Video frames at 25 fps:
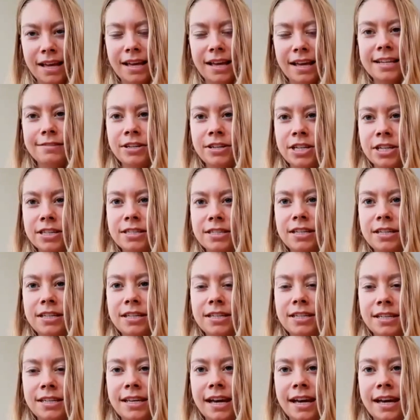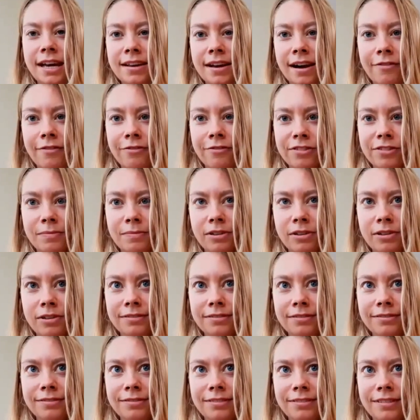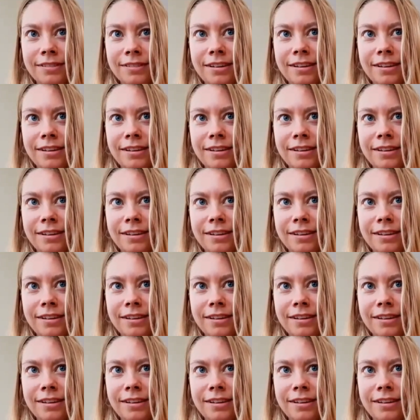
And so I just need to get comfortable